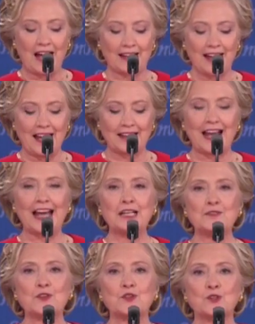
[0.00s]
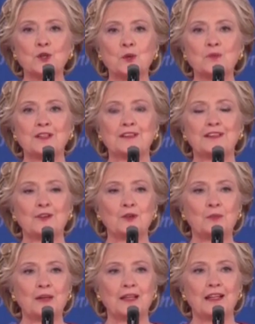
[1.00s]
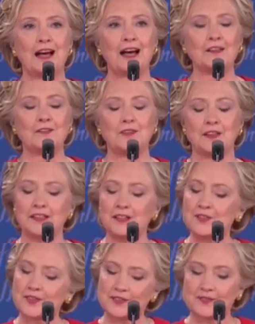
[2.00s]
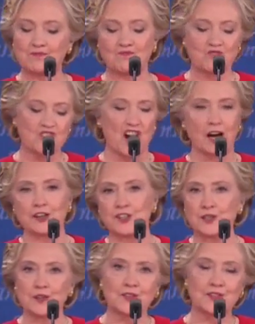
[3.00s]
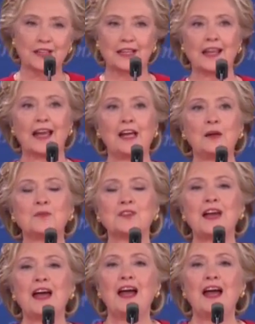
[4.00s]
I kind of assumed that there would be a lot of these charges and claims.